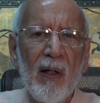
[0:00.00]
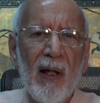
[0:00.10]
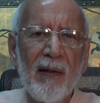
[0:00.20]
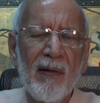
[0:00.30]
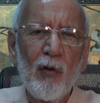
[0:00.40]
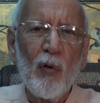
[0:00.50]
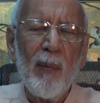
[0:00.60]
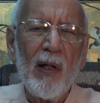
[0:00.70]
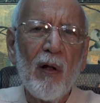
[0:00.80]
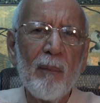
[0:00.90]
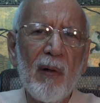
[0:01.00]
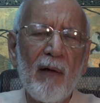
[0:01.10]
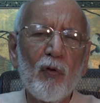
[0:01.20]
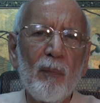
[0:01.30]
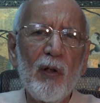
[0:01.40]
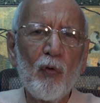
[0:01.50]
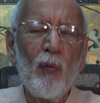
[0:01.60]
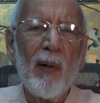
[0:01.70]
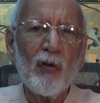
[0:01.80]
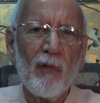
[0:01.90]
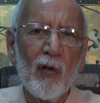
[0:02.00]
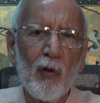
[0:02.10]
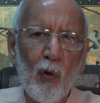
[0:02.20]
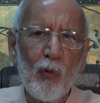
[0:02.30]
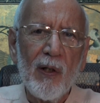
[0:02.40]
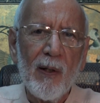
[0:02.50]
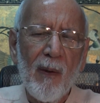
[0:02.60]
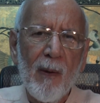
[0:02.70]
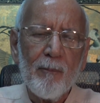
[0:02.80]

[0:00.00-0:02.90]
and you may not have to be too much of a loner.